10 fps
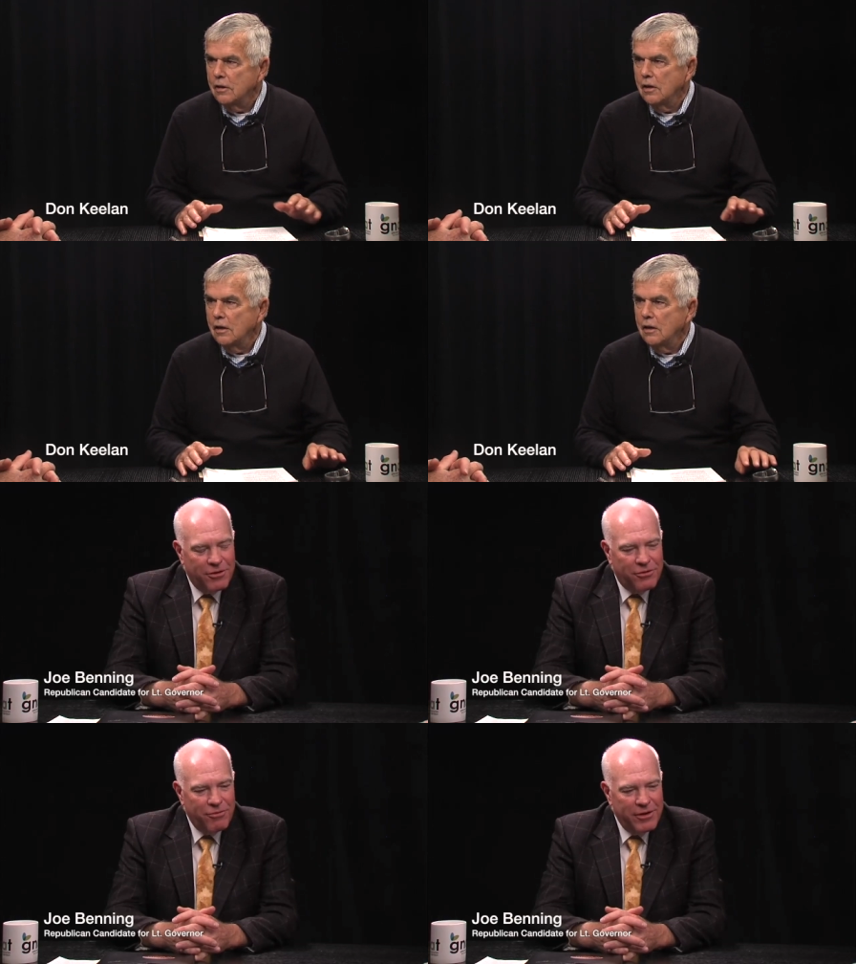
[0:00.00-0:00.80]
There are
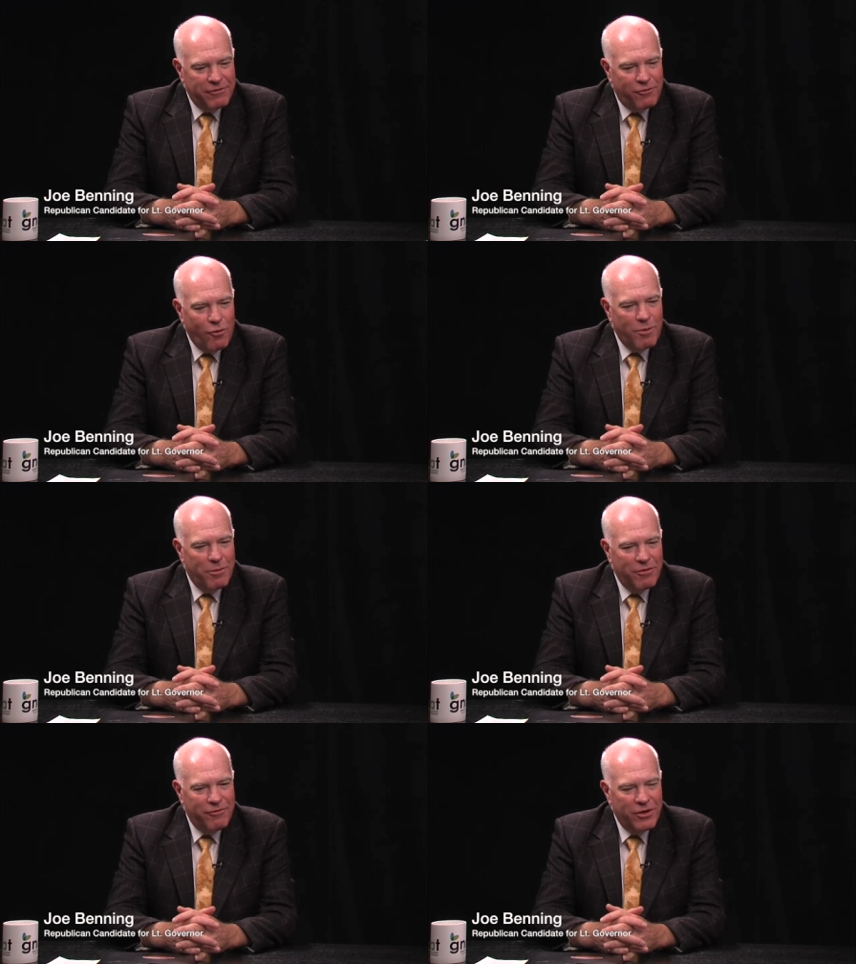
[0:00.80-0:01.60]
three
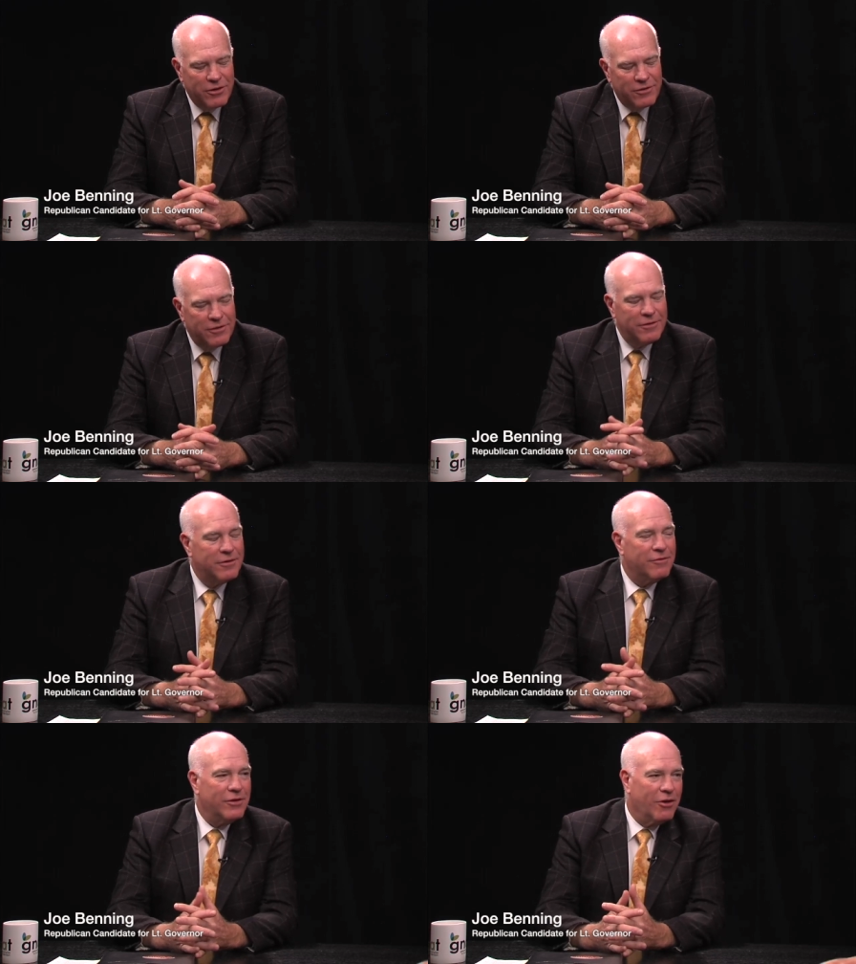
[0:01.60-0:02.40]
formal
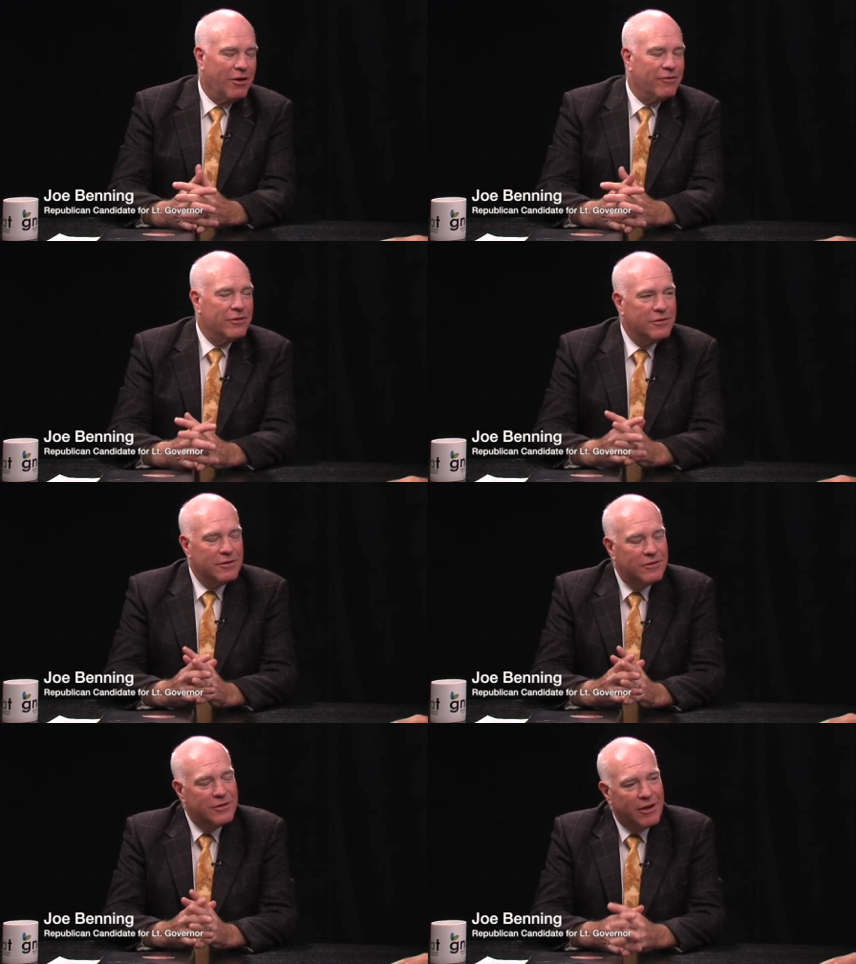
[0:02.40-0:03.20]
functions of the office
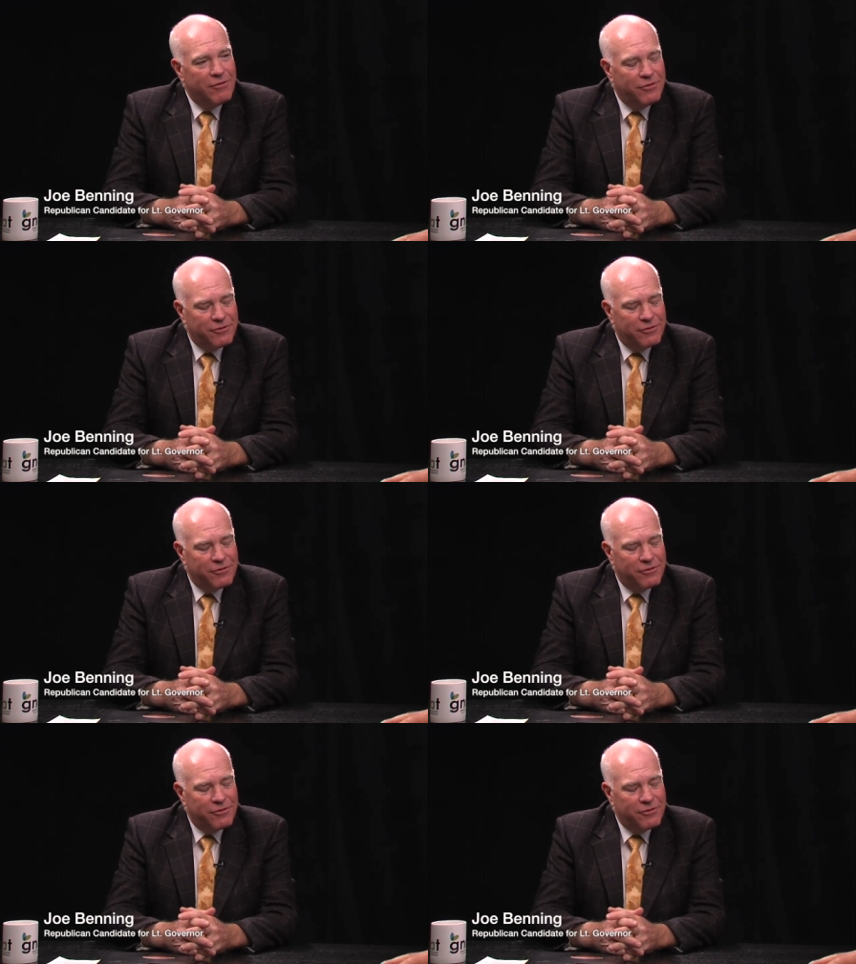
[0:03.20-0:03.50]
itself.